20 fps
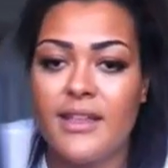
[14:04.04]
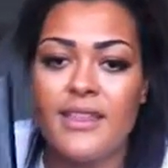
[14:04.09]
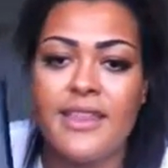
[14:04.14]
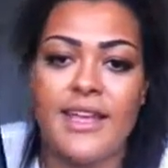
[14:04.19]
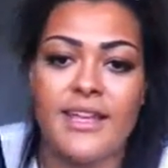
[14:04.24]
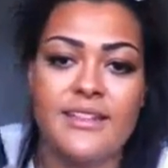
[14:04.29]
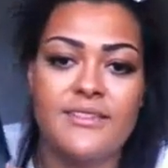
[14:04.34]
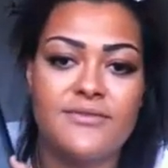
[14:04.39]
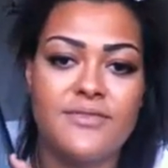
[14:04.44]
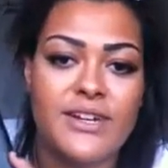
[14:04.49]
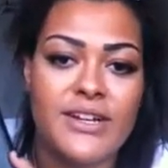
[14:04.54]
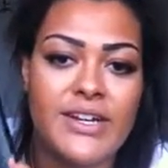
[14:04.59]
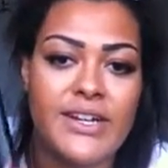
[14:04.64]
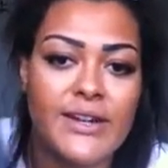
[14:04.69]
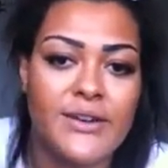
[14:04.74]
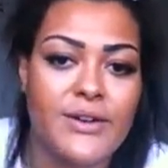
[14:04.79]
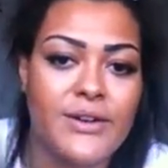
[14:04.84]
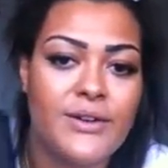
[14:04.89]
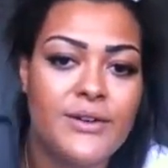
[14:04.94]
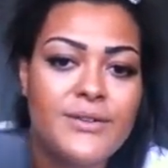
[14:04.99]
that's really
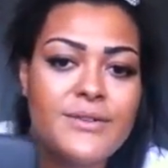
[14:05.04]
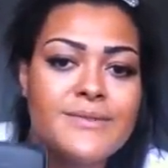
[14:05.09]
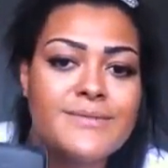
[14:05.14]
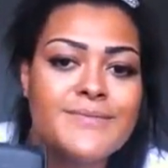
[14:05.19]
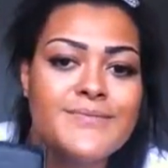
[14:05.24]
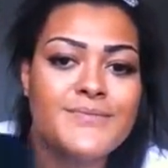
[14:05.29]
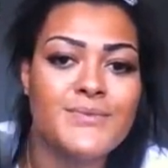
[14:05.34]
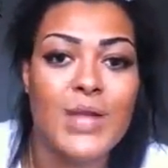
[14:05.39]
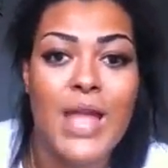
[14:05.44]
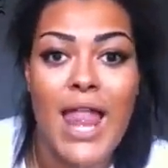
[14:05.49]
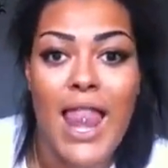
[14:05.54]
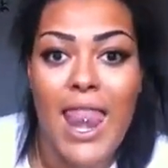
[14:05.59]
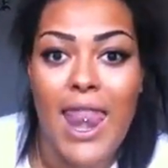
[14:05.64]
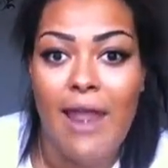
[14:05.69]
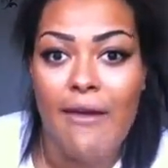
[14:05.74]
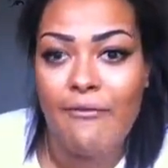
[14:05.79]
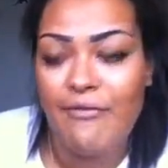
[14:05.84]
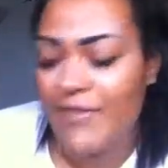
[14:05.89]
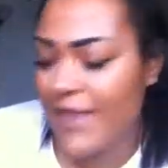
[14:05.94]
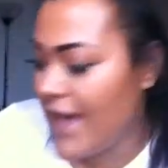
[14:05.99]
cool.
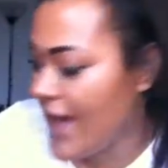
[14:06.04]
Love